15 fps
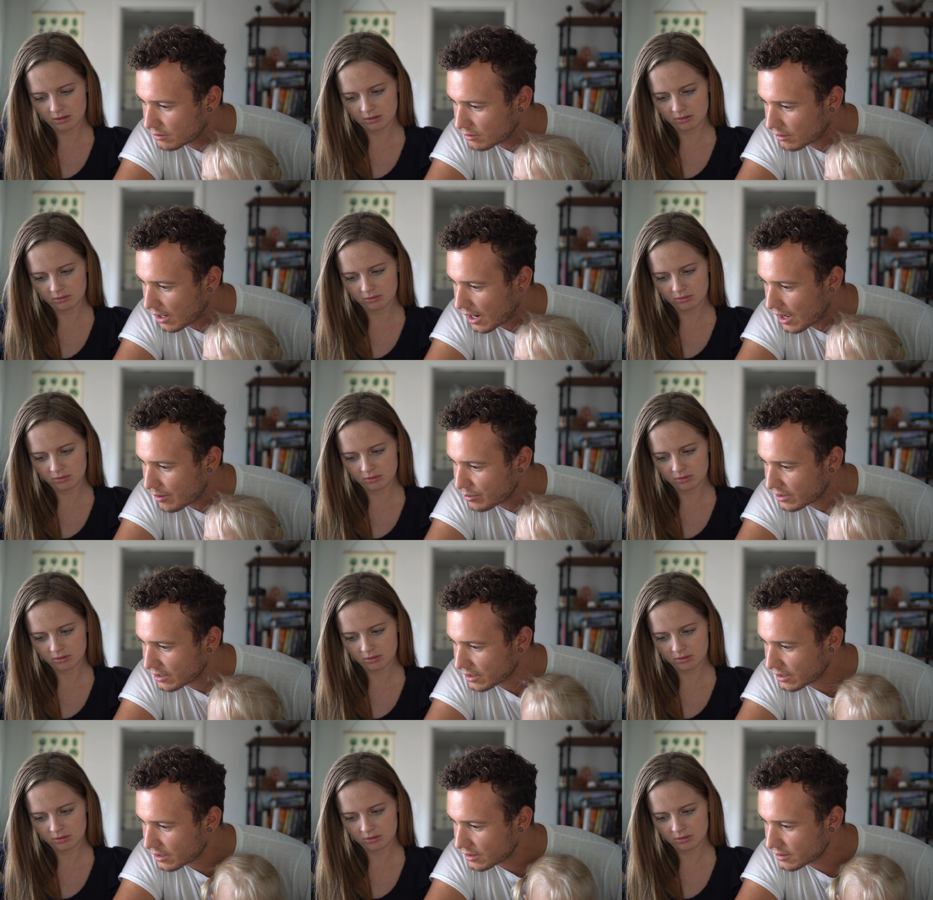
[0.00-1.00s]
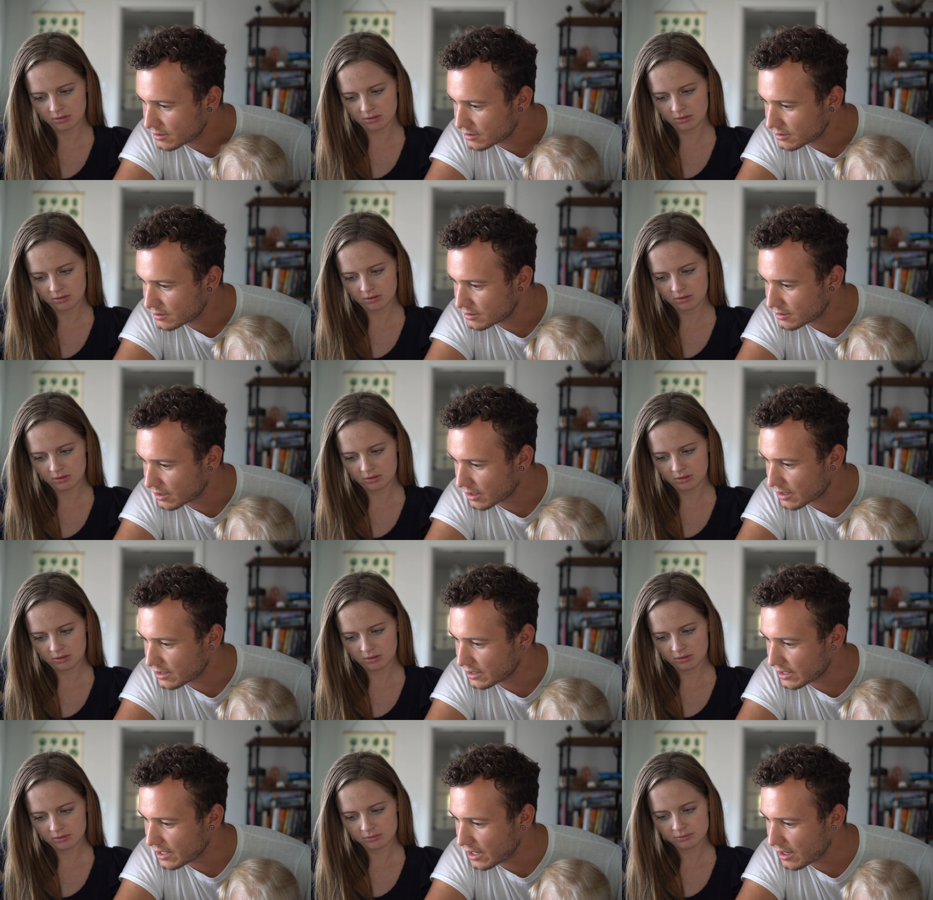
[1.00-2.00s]
Speaker 1: grab and
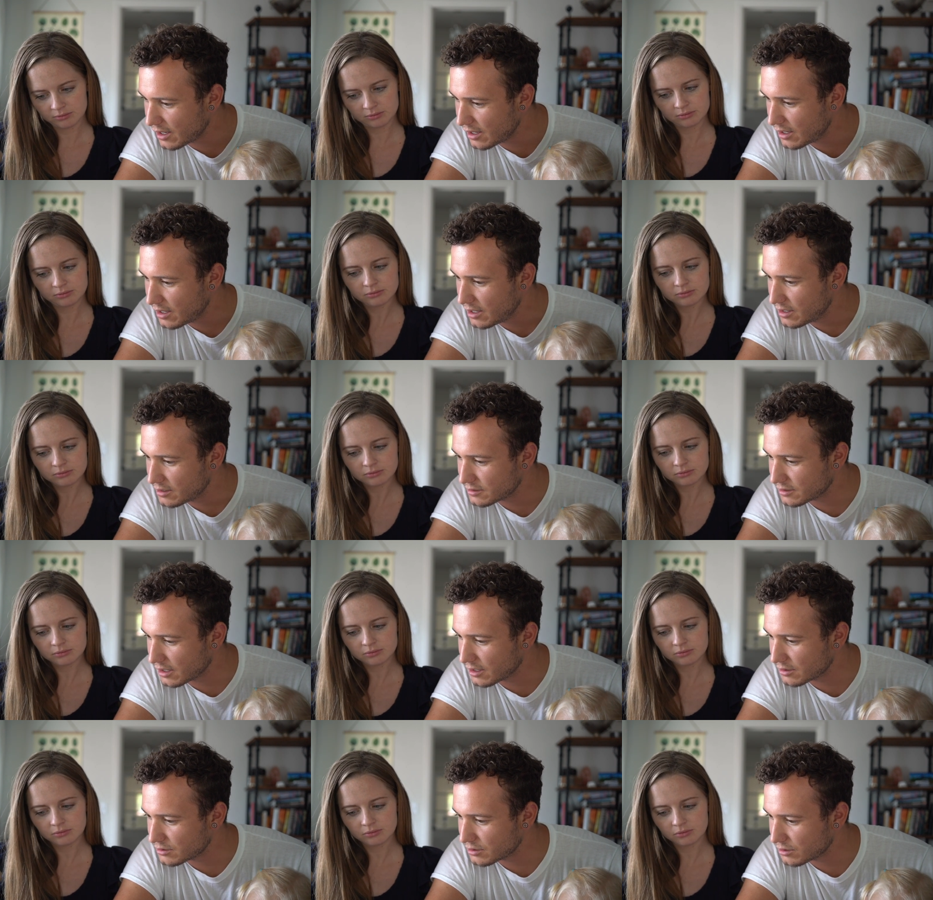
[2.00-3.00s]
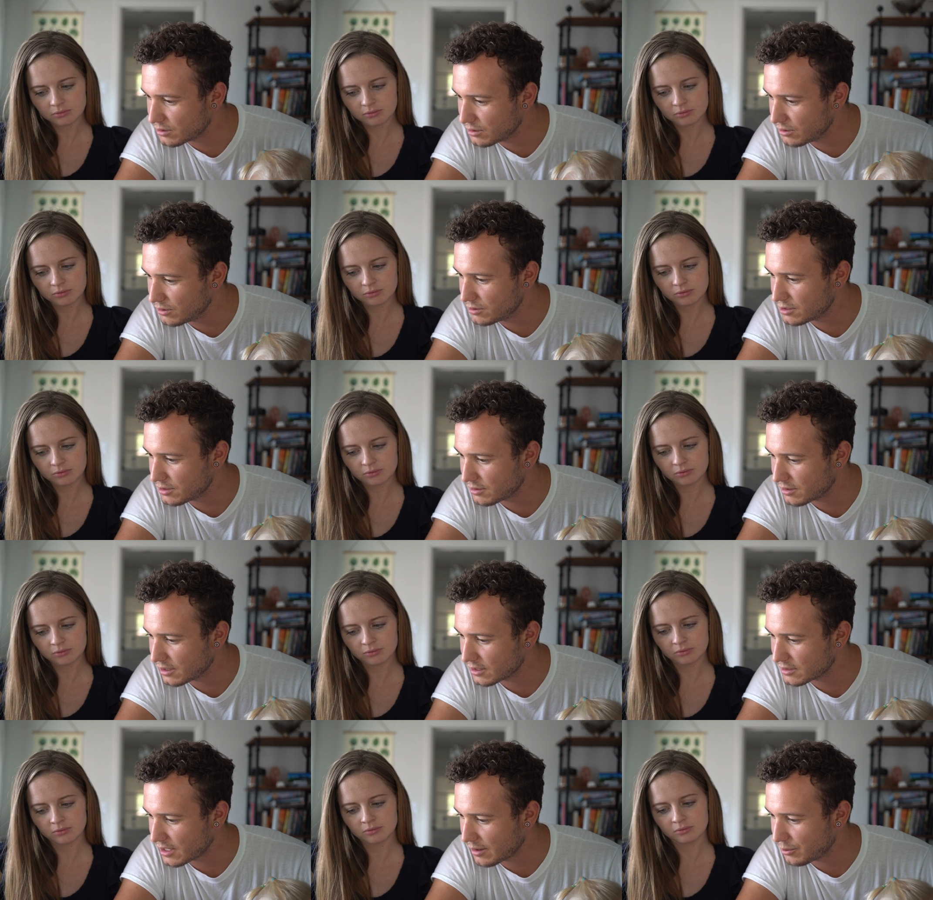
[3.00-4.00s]
Ciclia says, Who do you
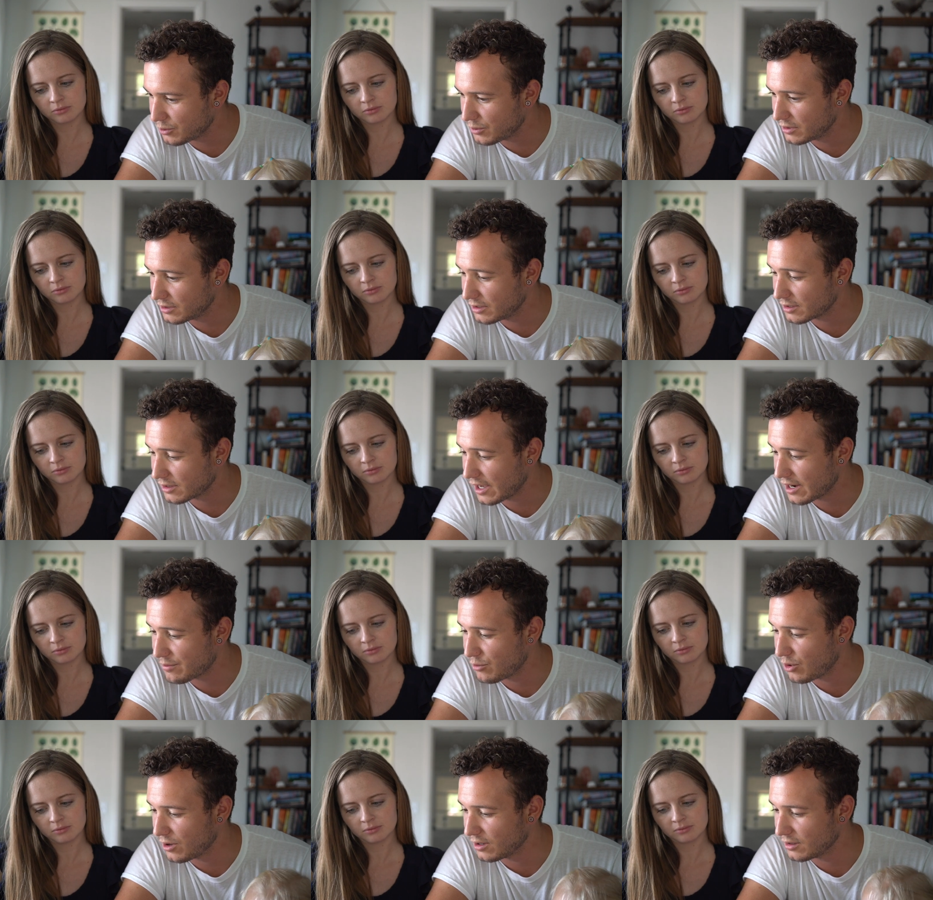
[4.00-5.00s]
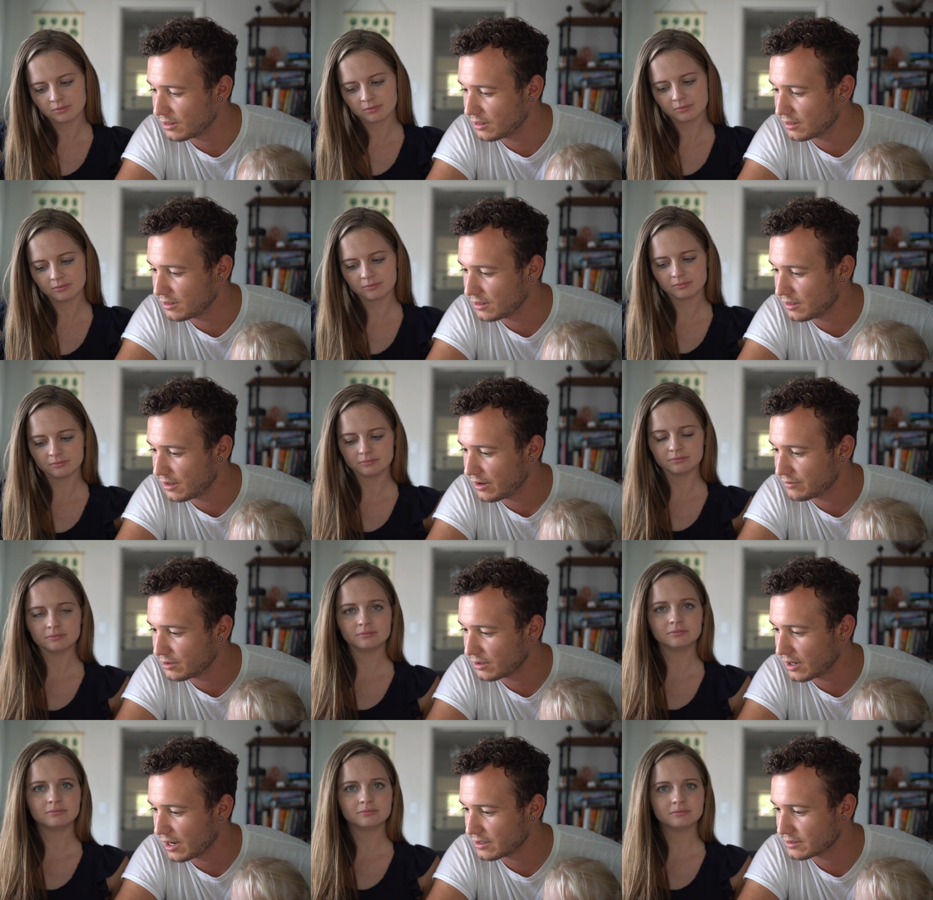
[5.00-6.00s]
think Tabor will look like more?
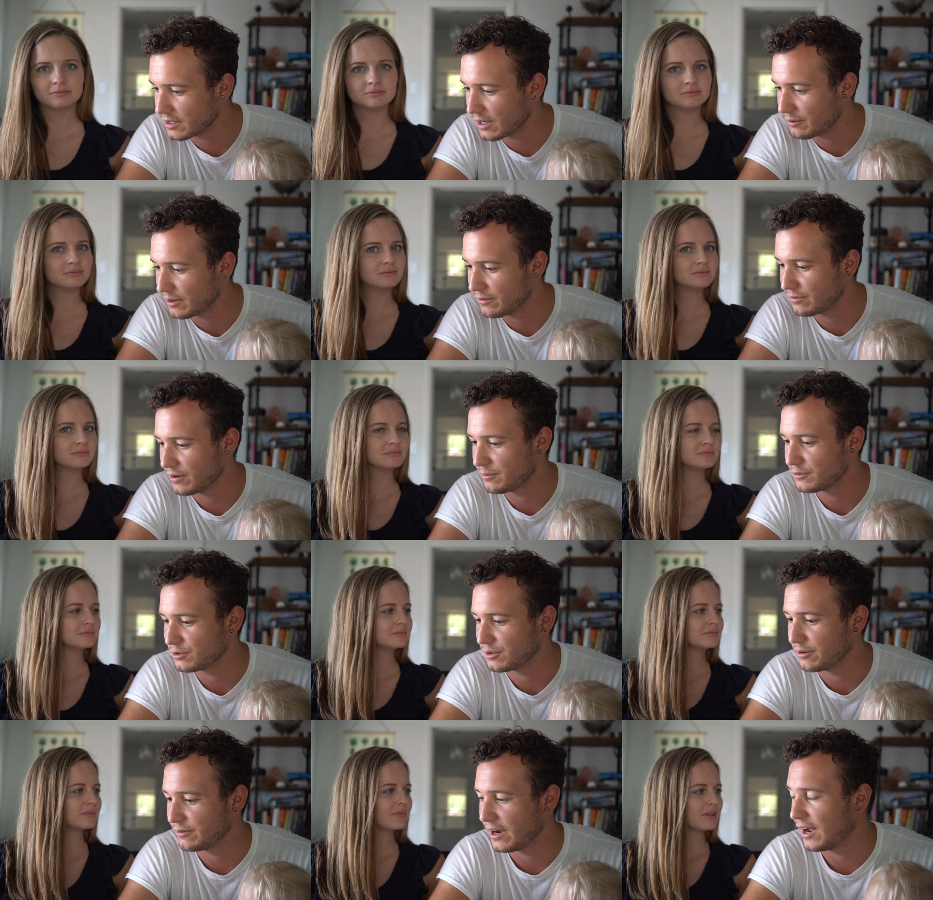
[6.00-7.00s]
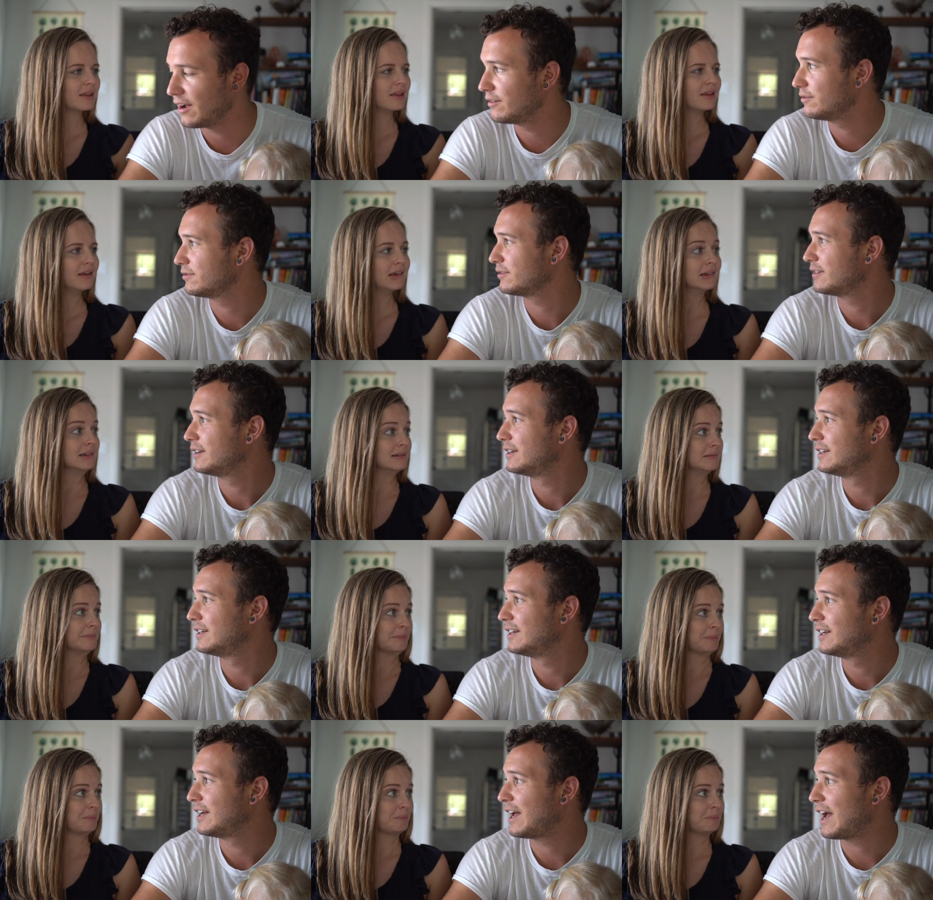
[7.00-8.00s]
Love you guys. Can't wait for him to arrive.
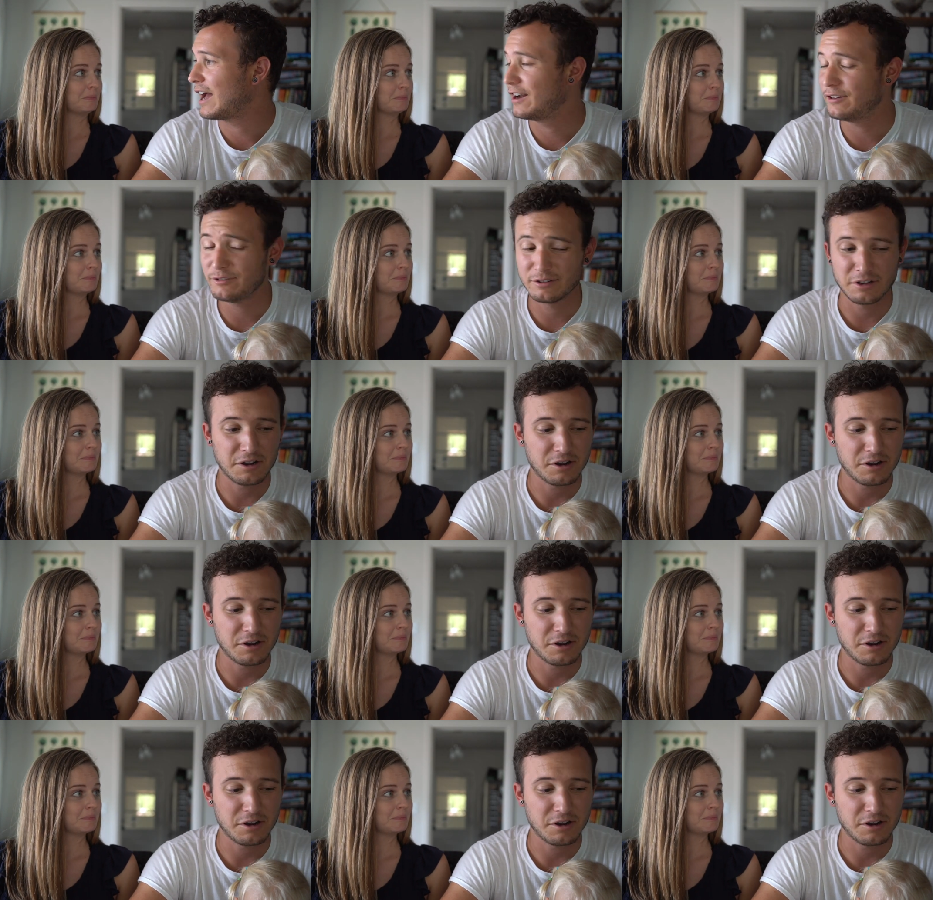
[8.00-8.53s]
I don't